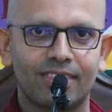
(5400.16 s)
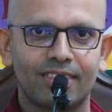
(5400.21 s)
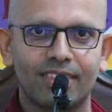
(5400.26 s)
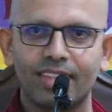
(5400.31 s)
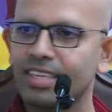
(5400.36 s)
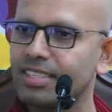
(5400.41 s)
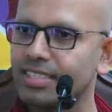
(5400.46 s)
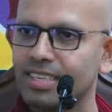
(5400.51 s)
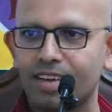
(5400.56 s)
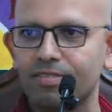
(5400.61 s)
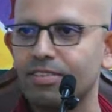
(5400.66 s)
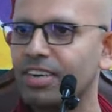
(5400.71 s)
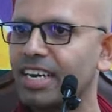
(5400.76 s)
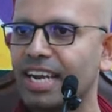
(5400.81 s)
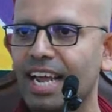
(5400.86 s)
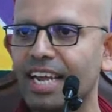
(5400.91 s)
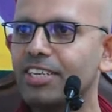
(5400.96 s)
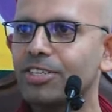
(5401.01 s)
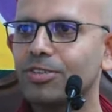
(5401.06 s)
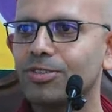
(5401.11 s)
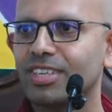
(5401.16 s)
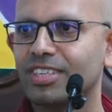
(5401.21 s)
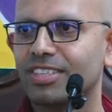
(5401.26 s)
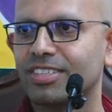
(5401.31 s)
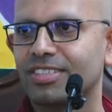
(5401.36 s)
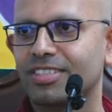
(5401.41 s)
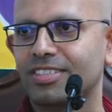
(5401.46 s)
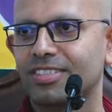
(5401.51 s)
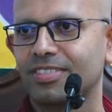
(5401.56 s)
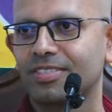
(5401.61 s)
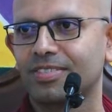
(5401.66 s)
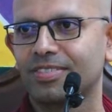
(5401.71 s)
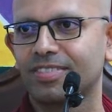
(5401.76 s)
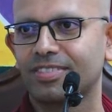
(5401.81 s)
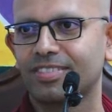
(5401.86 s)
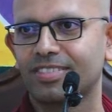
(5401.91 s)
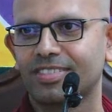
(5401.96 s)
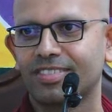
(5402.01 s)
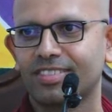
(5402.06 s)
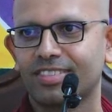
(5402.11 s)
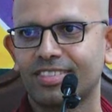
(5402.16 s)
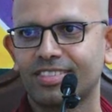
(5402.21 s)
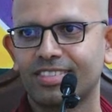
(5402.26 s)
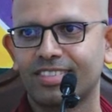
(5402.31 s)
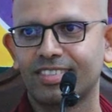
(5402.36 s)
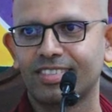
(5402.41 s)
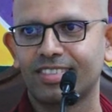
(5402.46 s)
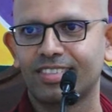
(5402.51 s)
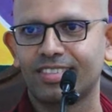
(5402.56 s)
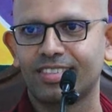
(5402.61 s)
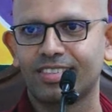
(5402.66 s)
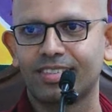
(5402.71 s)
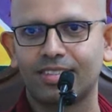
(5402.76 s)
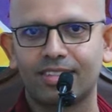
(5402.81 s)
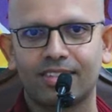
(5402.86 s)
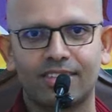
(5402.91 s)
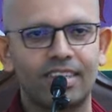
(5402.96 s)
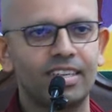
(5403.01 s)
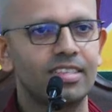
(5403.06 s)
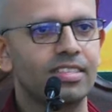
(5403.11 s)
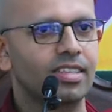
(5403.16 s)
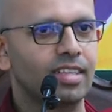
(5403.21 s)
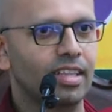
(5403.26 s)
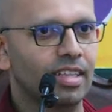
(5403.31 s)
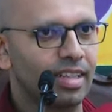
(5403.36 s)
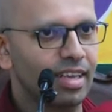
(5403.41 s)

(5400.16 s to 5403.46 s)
There's never an end to this. There's,